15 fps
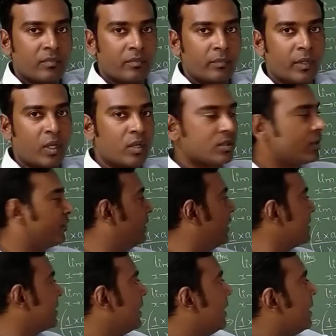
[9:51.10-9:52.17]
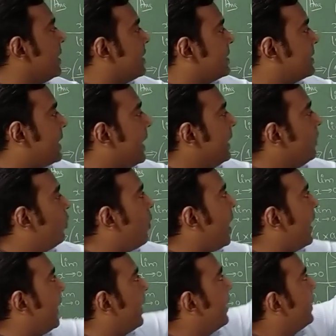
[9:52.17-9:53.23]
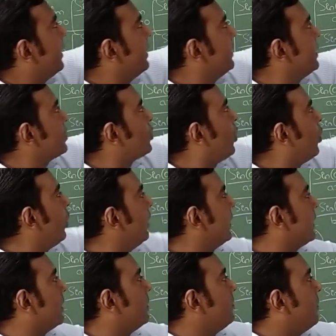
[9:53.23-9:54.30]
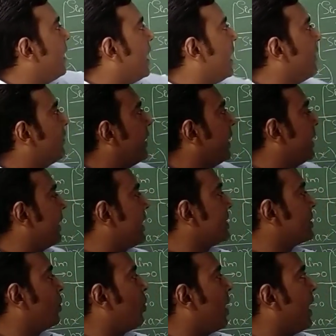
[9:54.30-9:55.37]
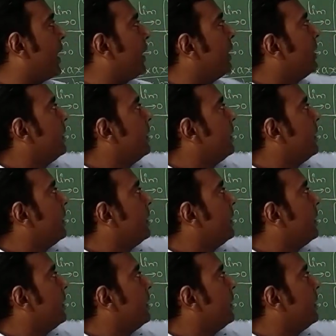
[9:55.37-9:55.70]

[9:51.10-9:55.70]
Because of this, sin y, this whole term I have taken as a y.